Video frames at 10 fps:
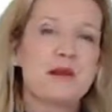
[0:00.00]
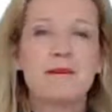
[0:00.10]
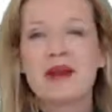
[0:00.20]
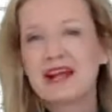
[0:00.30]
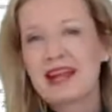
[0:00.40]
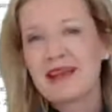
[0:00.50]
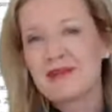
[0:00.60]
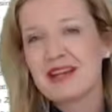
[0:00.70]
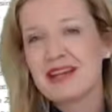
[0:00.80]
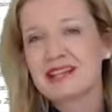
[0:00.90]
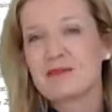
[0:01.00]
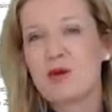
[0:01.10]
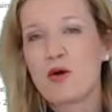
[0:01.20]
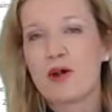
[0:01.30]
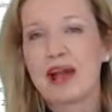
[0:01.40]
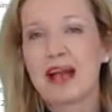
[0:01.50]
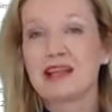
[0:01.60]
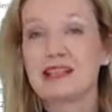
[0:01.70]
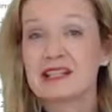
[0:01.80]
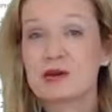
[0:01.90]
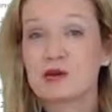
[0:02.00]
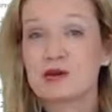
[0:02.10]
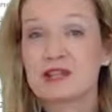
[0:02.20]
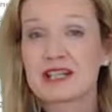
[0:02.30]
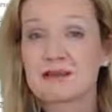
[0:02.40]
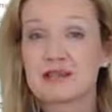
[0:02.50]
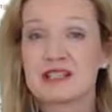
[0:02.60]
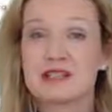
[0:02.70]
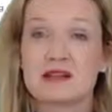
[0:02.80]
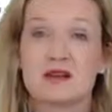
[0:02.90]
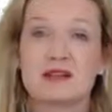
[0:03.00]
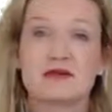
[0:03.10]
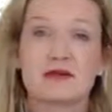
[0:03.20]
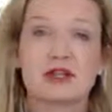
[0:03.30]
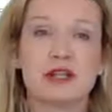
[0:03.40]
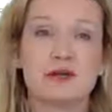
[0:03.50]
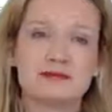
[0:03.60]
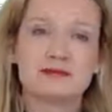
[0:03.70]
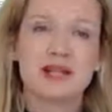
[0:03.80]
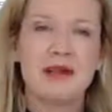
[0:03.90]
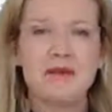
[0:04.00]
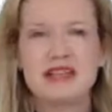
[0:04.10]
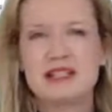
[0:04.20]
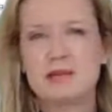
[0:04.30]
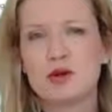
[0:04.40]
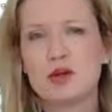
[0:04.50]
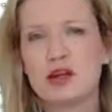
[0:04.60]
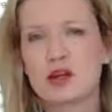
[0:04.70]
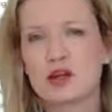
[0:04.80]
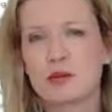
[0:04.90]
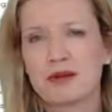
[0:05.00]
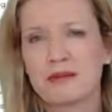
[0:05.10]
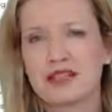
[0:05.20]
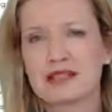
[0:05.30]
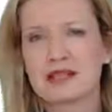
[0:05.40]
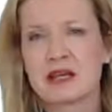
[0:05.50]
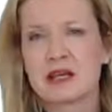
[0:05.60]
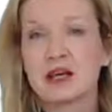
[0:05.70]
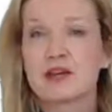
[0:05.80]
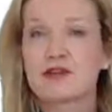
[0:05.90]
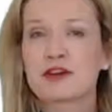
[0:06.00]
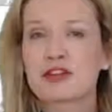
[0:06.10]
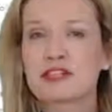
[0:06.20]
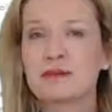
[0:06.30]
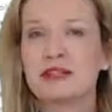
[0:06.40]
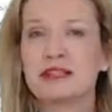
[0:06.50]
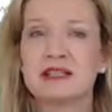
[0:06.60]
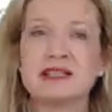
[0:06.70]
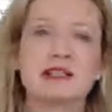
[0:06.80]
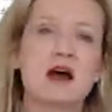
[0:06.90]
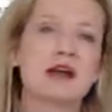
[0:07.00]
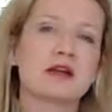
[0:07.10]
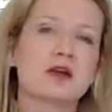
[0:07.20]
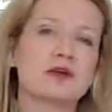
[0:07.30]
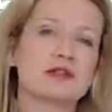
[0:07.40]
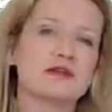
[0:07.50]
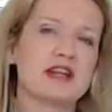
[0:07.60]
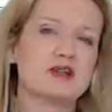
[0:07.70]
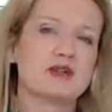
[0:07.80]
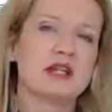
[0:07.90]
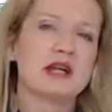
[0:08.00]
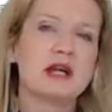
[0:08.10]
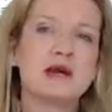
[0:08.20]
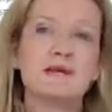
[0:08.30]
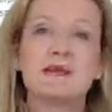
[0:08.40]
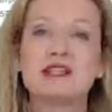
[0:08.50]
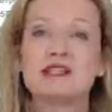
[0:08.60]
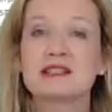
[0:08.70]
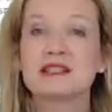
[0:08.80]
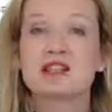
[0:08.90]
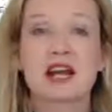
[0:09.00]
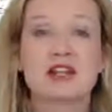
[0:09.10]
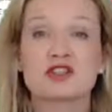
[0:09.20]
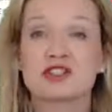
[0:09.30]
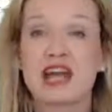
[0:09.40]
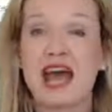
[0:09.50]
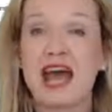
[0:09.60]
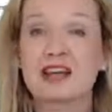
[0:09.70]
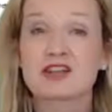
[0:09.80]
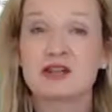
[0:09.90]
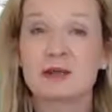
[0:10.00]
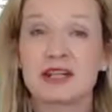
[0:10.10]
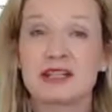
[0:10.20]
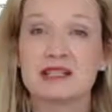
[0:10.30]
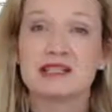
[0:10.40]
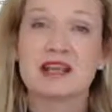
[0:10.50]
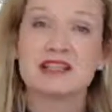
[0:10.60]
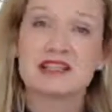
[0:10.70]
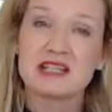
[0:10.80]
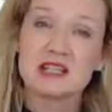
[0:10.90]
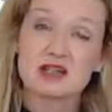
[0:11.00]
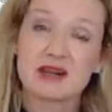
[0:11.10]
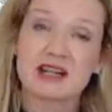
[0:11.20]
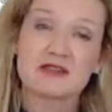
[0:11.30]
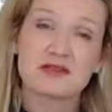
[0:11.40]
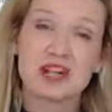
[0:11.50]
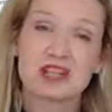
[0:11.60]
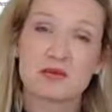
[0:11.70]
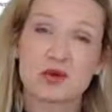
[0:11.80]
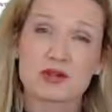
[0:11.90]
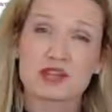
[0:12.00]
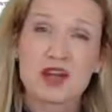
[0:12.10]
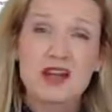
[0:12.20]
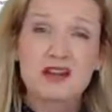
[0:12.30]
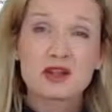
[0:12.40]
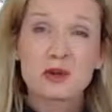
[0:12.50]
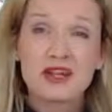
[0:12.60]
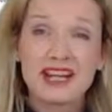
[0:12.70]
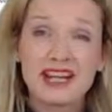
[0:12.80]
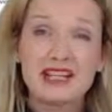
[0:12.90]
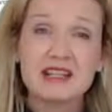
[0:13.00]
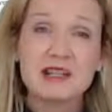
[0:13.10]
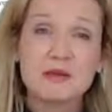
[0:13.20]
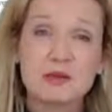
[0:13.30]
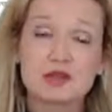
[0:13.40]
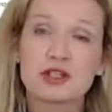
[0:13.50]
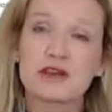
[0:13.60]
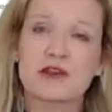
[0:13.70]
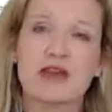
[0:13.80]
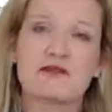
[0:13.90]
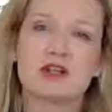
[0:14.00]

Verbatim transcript: My name is Paula and this course has been designed for you. Let me debunk a couple of myths. The first myth is high cost of entry. Business intelligence, actionable insights, interactive dashboards, they're within the budget of every